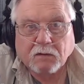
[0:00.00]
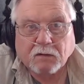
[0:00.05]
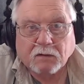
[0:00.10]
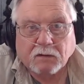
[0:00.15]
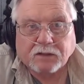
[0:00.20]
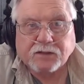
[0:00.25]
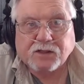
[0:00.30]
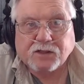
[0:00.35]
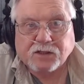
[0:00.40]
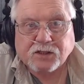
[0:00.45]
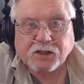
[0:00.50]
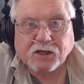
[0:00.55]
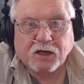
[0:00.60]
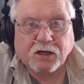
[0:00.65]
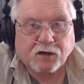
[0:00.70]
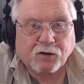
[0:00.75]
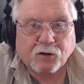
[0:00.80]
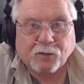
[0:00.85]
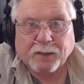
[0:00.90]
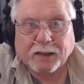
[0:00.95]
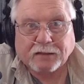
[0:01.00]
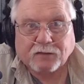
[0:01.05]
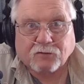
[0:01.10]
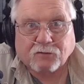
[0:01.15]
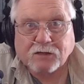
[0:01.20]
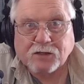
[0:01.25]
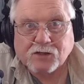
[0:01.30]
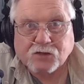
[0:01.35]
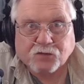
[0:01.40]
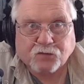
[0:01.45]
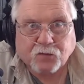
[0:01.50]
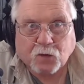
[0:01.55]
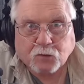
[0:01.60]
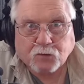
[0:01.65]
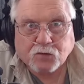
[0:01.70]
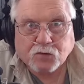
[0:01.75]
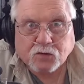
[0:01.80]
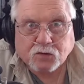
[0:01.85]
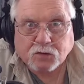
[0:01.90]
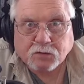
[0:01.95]
Let's hear about the rest,
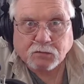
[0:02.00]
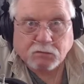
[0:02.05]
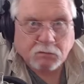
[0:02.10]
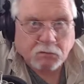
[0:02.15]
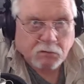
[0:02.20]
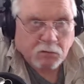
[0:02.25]
folks.